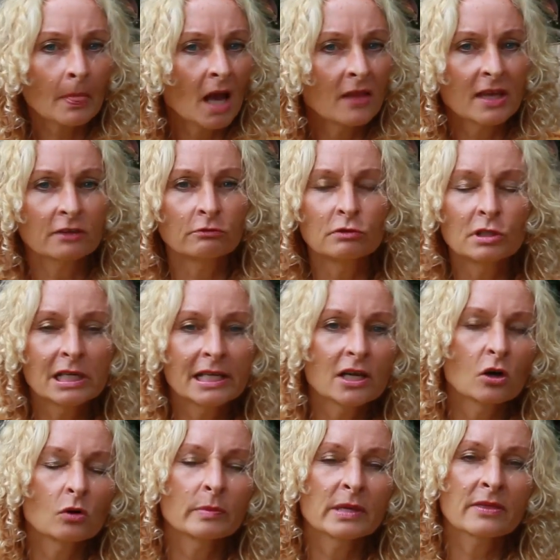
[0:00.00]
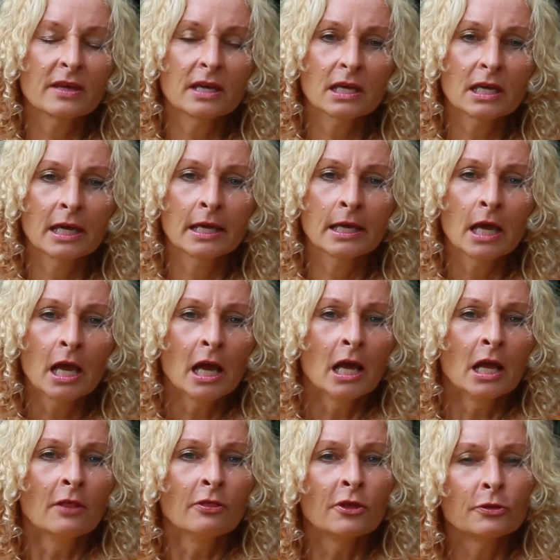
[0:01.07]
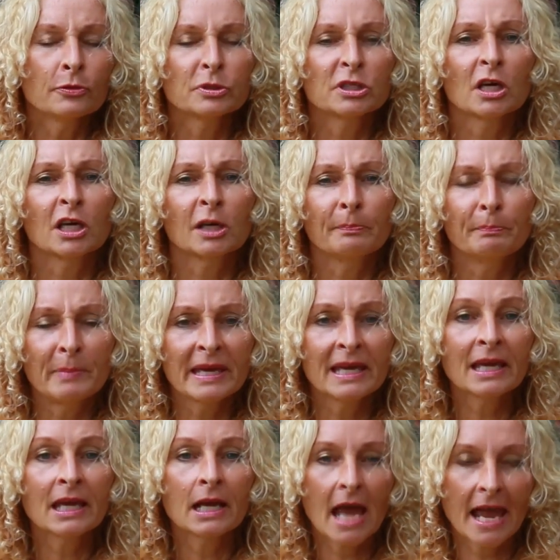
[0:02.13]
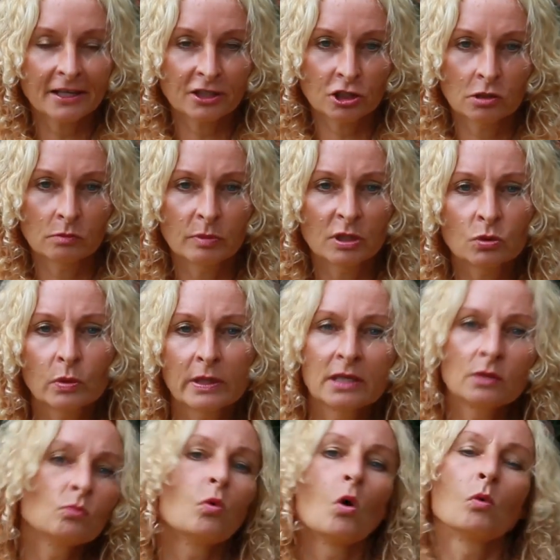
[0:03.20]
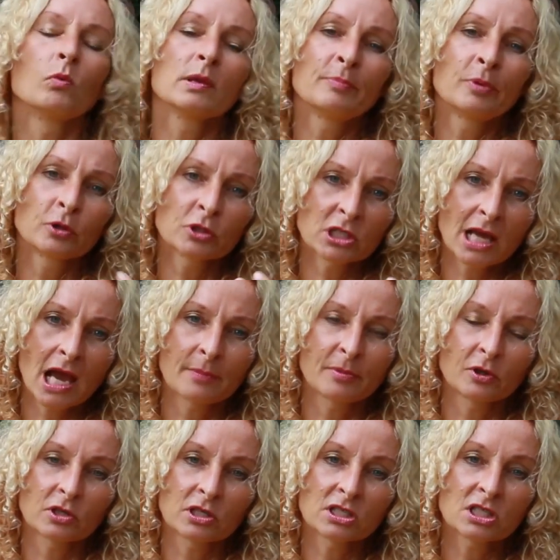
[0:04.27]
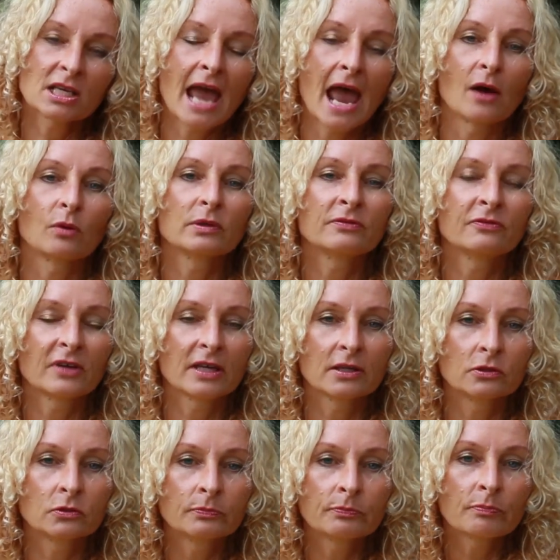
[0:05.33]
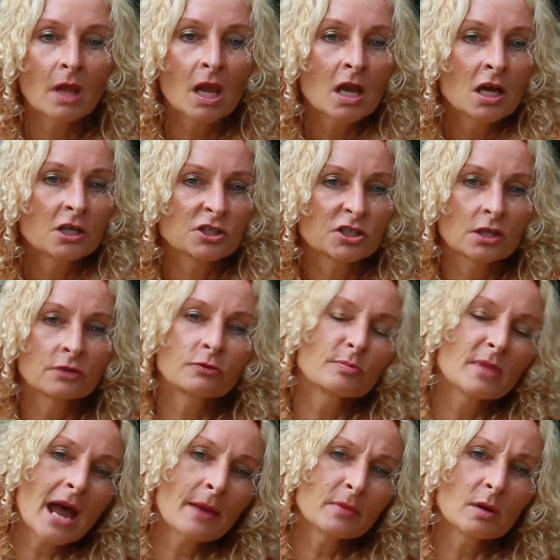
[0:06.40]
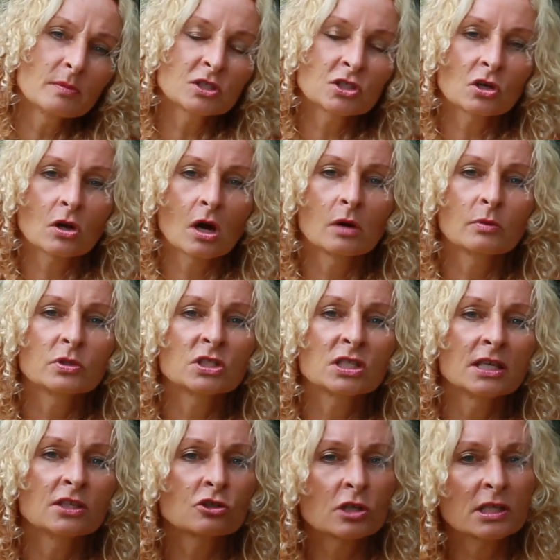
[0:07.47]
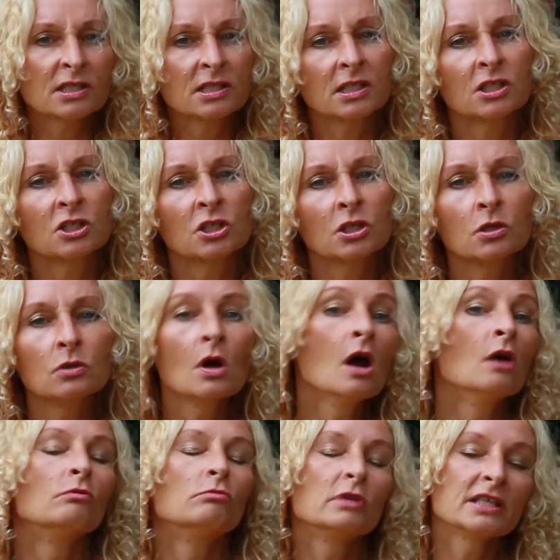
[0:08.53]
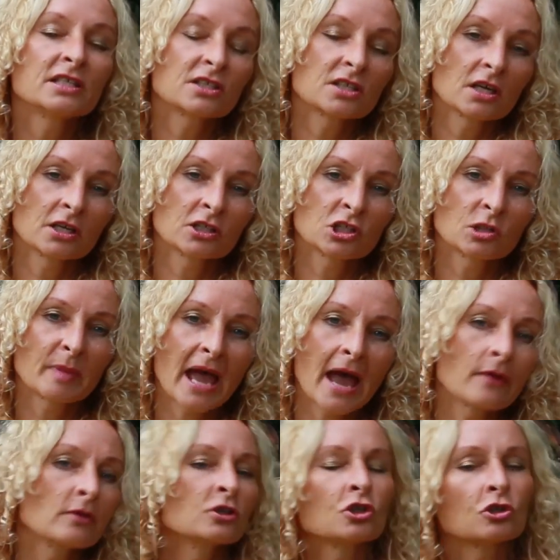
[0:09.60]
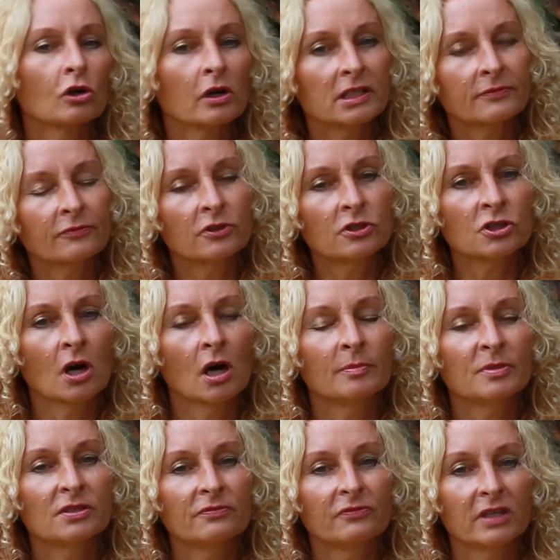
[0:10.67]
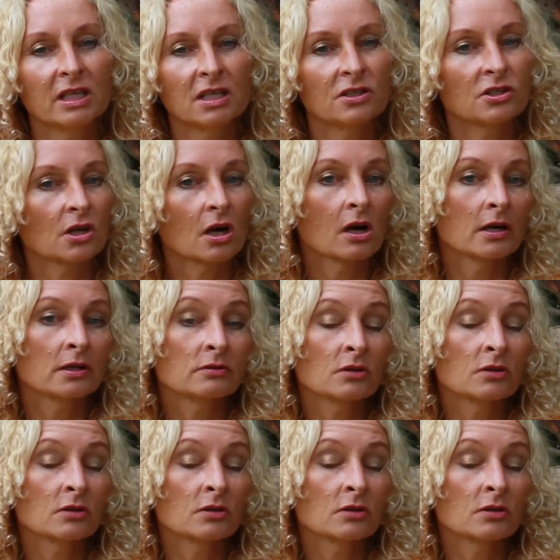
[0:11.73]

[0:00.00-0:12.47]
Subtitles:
And that really got me thinking that there was a big connection between what we put in our bodies and how we feel. And so from that moment on, I was interested to research about and try different types of vegan diet.